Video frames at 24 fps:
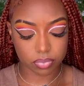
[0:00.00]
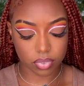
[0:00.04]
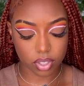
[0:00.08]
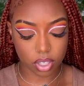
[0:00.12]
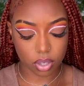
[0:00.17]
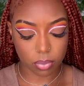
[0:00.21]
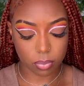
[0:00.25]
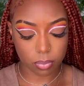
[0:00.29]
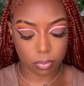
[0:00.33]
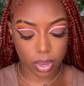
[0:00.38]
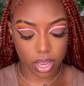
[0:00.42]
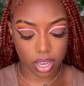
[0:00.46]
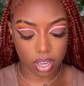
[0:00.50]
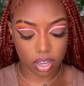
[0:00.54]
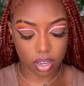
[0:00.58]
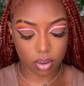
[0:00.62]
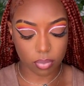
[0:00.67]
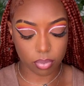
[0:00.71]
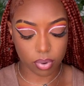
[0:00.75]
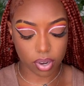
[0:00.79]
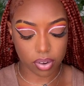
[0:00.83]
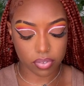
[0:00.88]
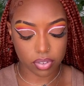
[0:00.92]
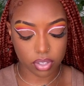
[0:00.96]
their
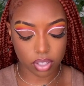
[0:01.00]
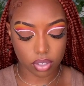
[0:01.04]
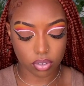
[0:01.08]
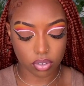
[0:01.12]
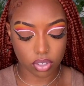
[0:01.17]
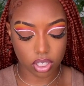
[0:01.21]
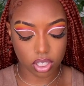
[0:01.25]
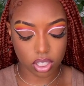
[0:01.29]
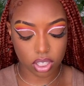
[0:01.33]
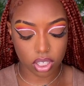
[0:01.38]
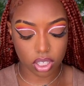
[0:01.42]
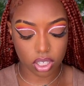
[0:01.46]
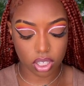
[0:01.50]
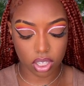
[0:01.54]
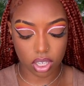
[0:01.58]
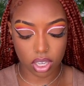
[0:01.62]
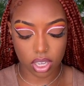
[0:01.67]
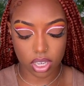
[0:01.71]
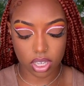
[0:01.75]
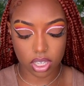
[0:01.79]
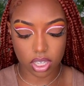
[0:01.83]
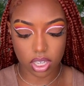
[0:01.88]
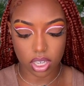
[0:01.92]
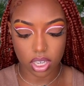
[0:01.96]
Makeup Revolution
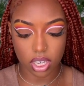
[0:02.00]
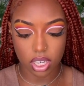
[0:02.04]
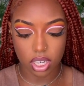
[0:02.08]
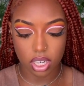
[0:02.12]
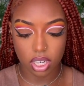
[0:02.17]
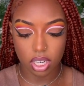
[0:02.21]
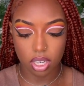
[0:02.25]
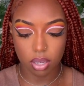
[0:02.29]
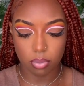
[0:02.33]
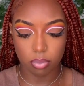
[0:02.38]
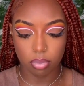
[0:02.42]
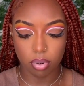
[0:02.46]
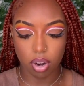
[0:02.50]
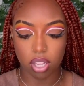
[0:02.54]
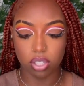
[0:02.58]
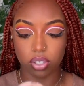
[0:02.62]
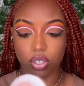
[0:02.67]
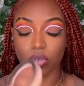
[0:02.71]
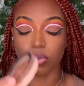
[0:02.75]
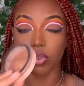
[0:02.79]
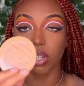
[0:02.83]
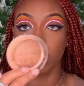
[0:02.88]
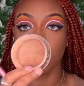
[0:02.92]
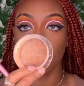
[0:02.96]
London
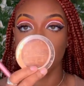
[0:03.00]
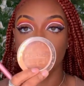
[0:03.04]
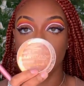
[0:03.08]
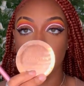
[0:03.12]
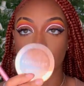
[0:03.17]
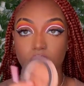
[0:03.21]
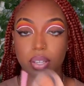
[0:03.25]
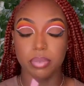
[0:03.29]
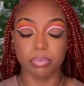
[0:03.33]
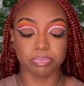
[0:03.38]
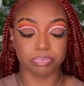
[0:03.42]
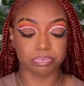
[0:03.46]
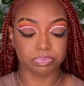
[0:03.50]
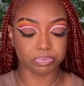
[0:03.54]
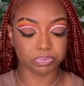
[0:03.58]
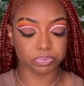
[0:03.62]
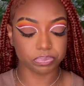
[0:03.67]
Bronzer Reloaded.